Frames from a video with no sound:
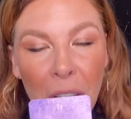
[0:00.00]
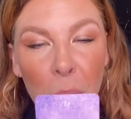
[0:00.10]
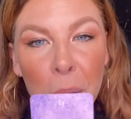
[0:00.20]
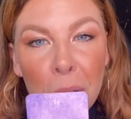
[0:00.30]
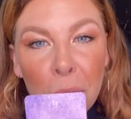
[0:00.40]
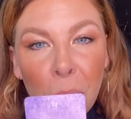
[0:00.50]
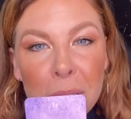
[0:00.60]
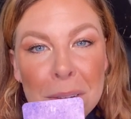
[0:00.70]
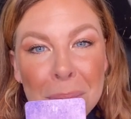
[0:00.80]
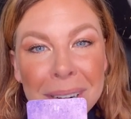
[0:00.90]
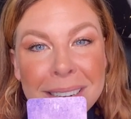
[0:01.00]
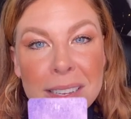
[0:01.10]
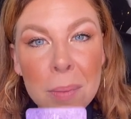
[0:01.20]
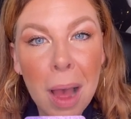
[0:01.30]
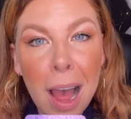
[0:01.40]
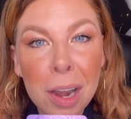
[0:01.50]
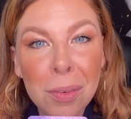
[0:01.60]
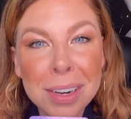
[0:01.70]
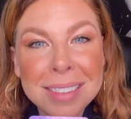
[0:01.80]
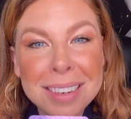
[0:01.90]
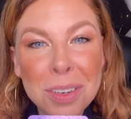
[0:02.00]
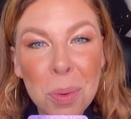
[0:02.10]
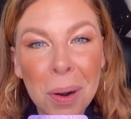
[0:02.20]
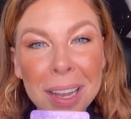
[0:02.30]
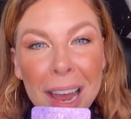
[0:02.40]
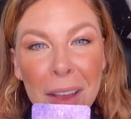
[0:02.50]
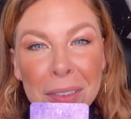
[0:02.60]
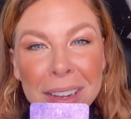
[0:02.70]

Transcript: we are going to bring some iris into our life.